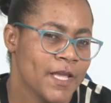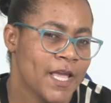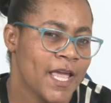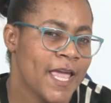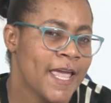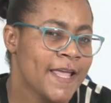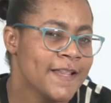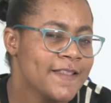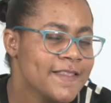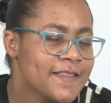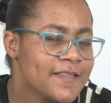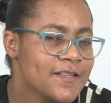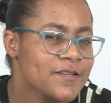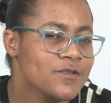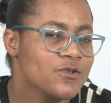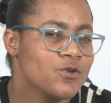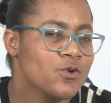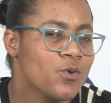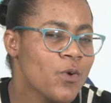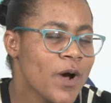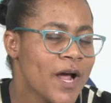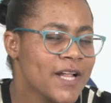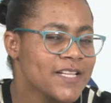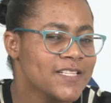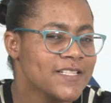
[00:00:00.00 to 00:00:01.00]
And
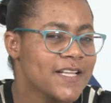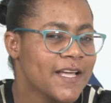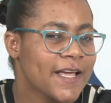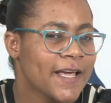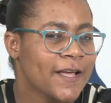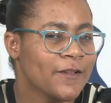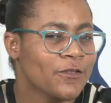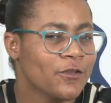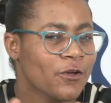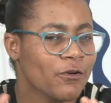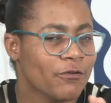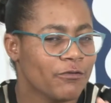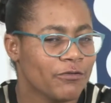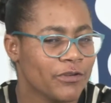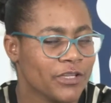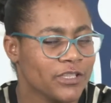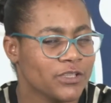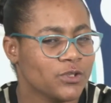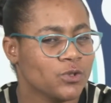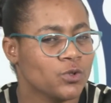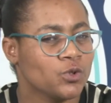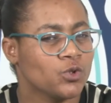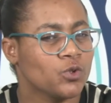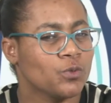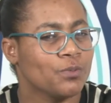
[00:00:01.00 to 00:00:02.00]
towards the end of
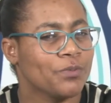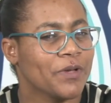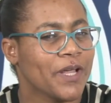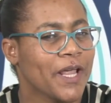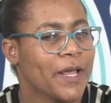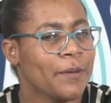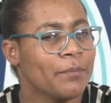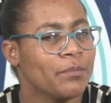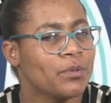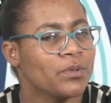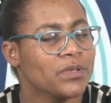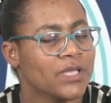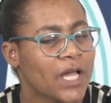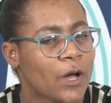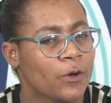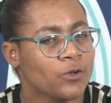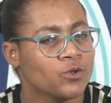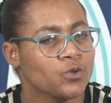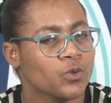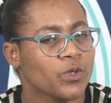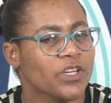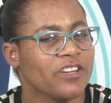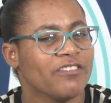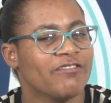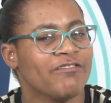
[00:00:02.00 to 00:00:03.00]
this, you should be able now
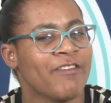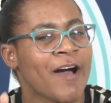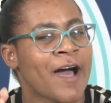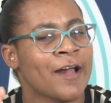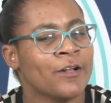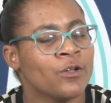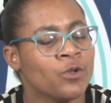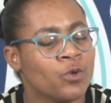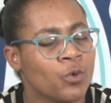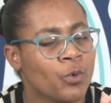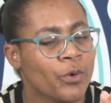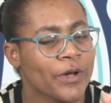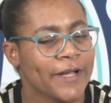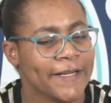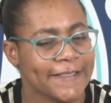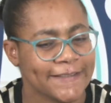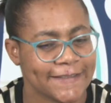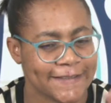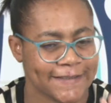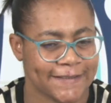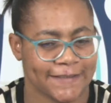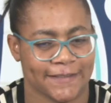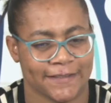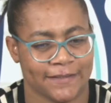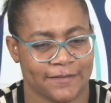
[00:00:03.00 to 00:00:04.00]
to
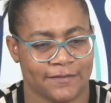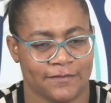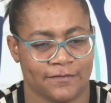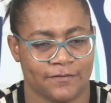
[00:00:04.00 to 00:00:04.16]
evaluate.